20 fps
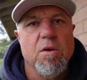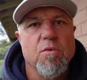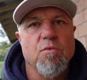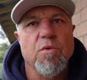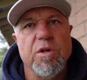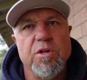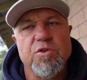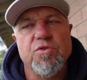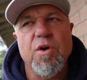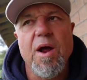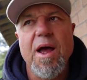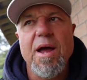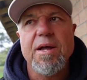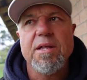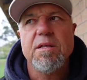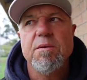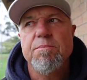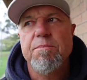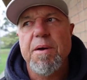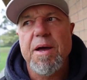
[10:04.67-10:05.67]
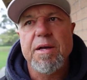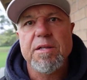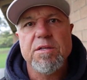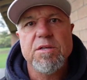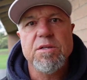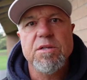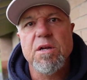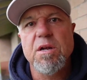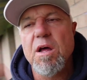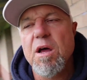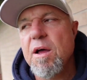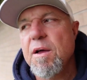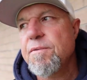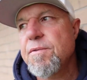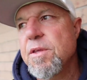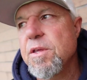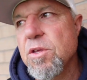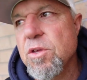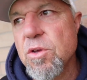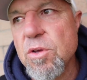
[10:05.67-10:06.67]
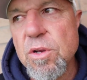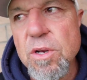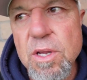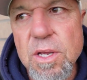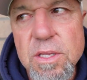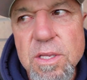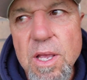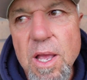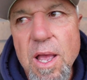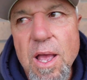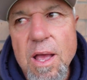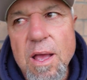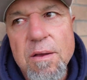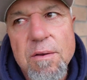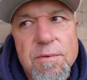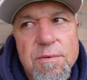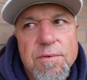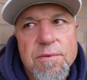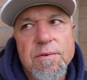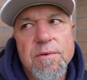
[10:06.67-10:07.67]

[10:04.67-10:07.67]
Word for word: Retract back to the life that you need to have.